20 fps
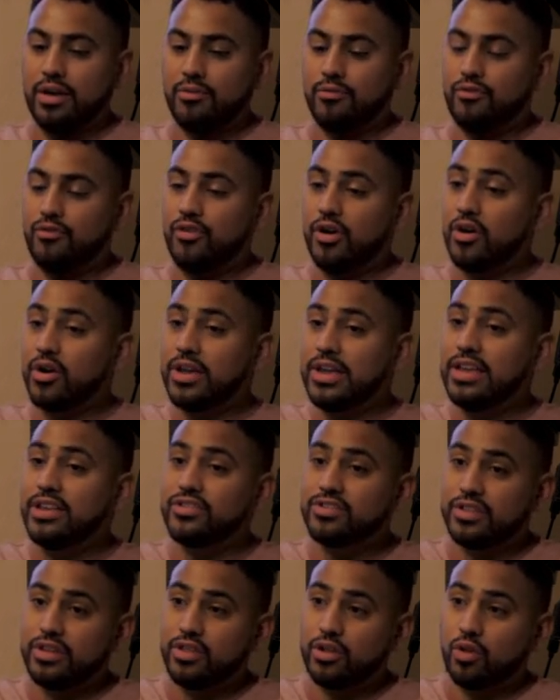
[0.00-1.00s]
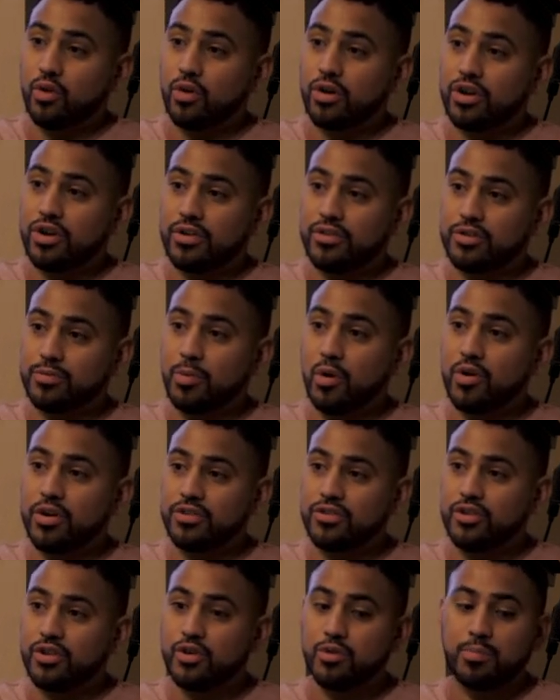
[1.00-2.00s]
very easily the Lord could have
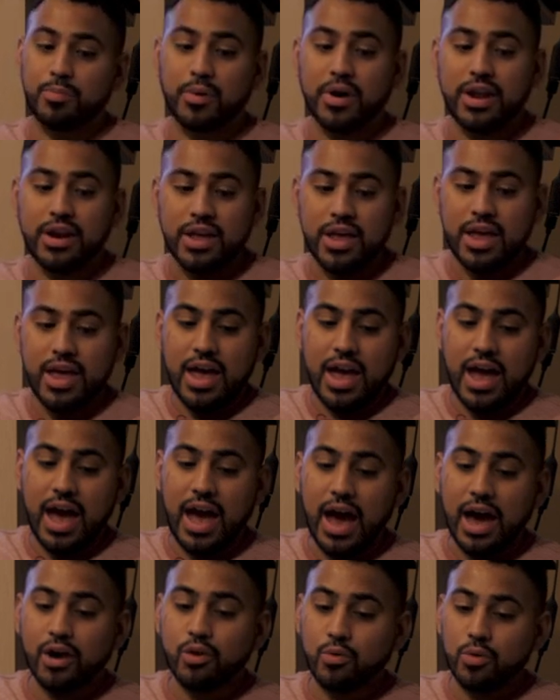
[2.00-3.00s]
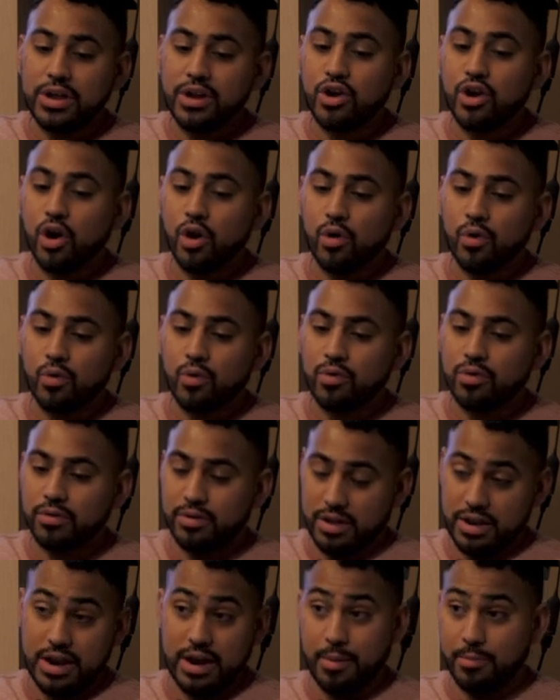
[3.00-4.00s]
spoken to you, but how do we know,
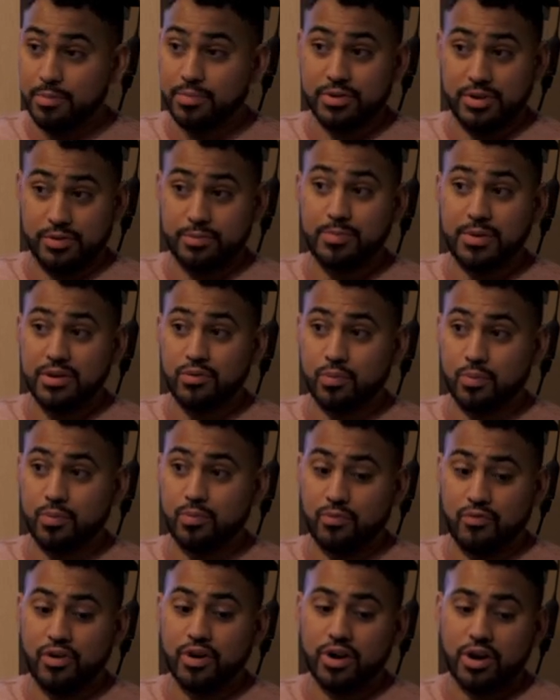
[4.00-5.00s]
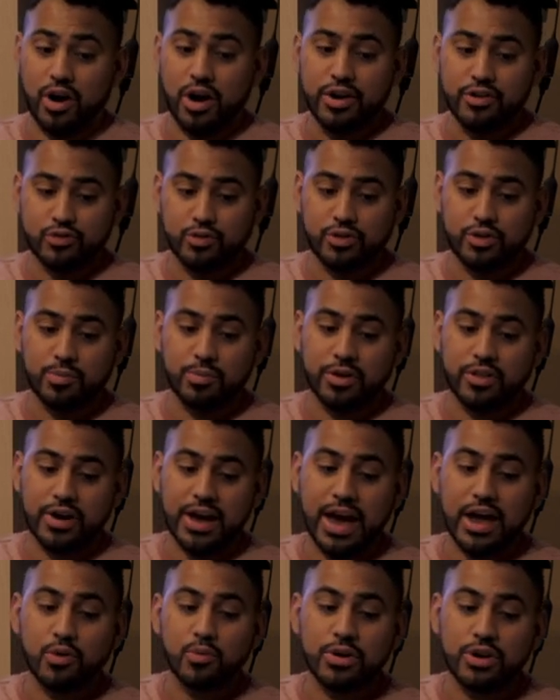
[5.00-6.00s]
and I'm to be very honest with you, brother,
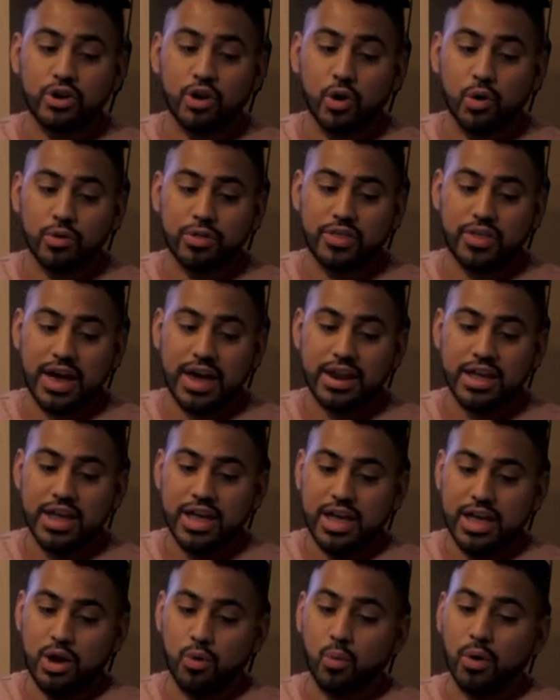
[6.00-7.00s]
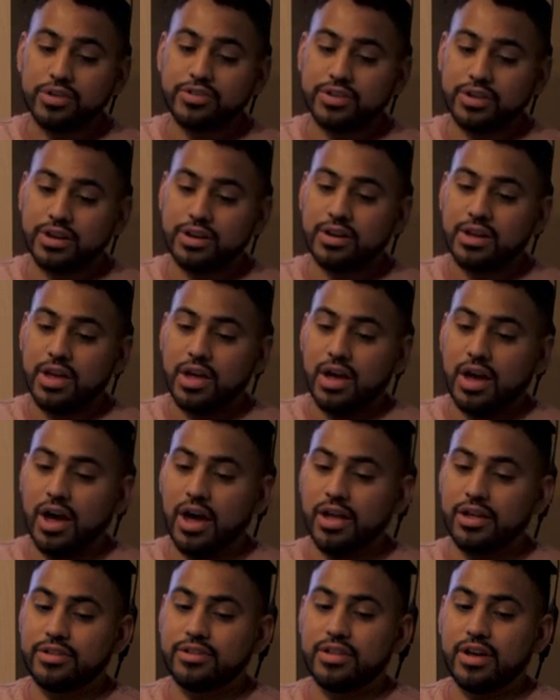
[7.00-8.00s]
how do we know that it wasn't
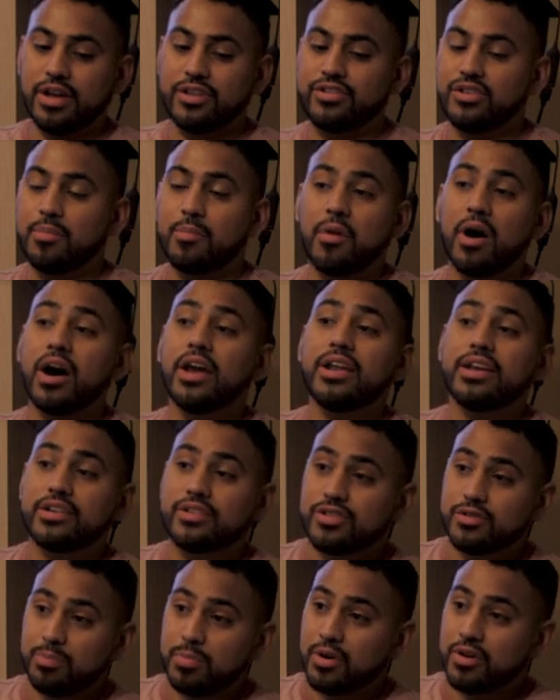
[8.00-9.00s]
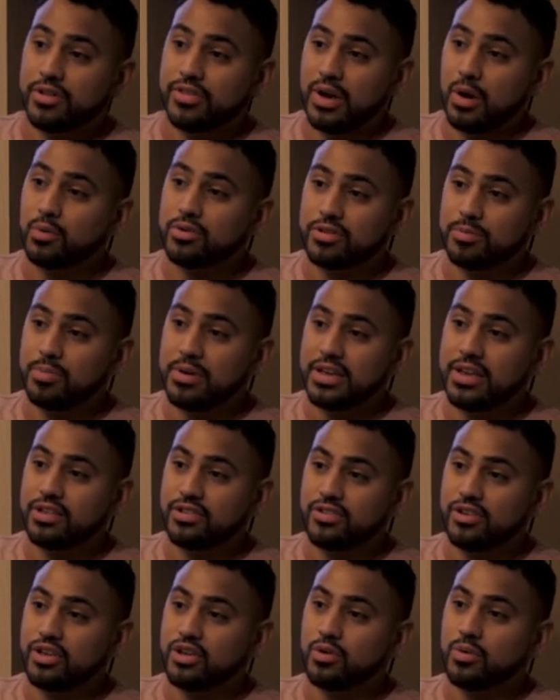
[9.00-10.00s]
a demonic spirit that was
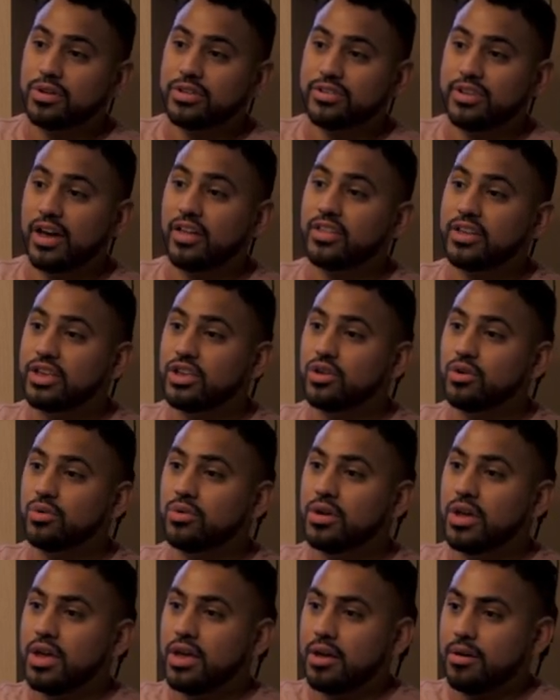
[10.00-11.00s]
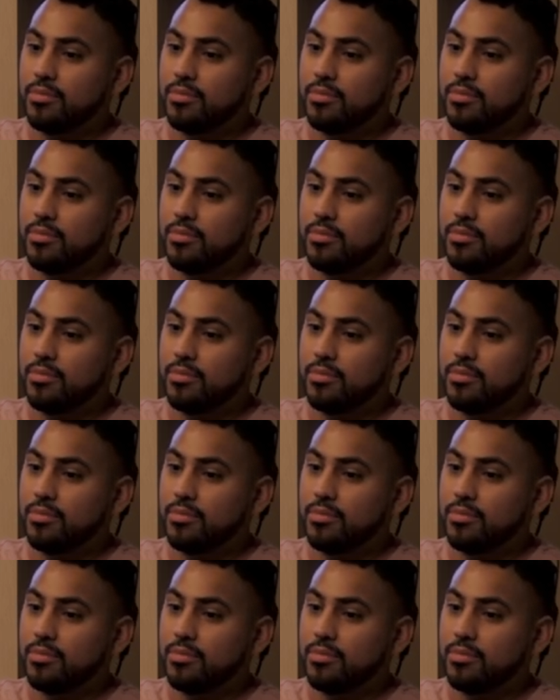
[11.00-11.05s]
speaking to you and telling you